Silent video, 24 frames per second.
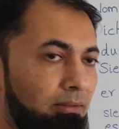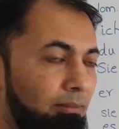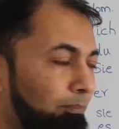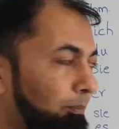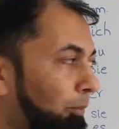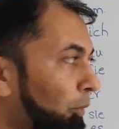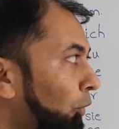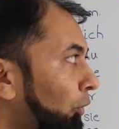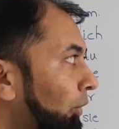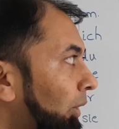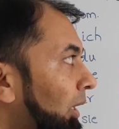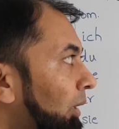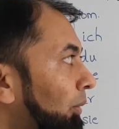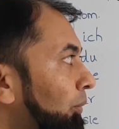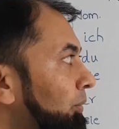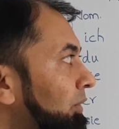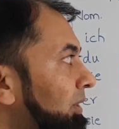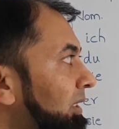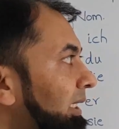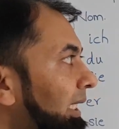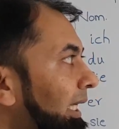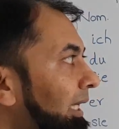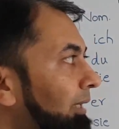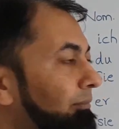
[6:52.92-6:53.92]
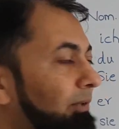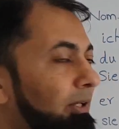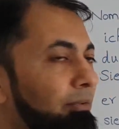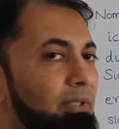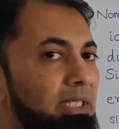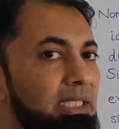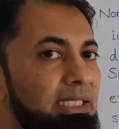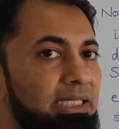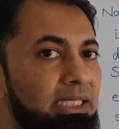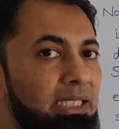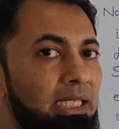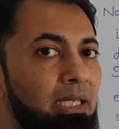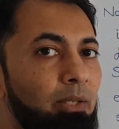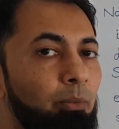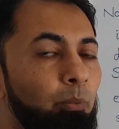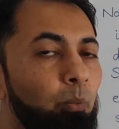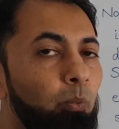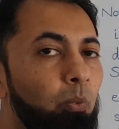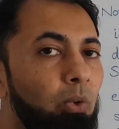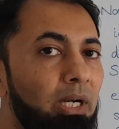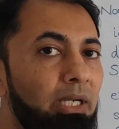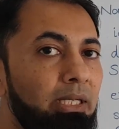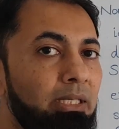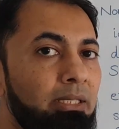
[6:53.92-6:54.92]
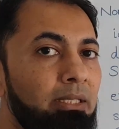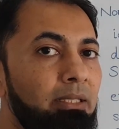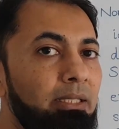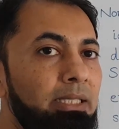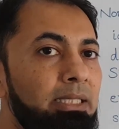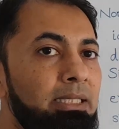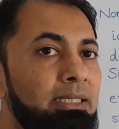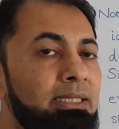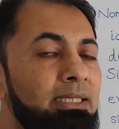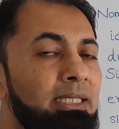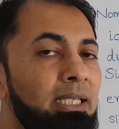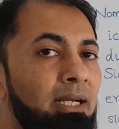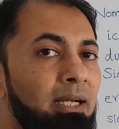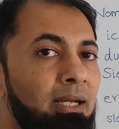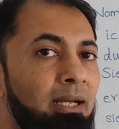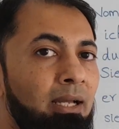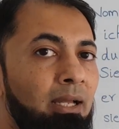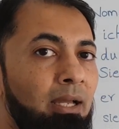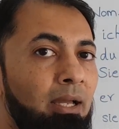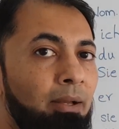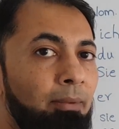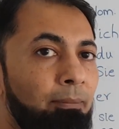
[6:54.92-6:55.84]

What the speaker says: pronouns, and we will see what is the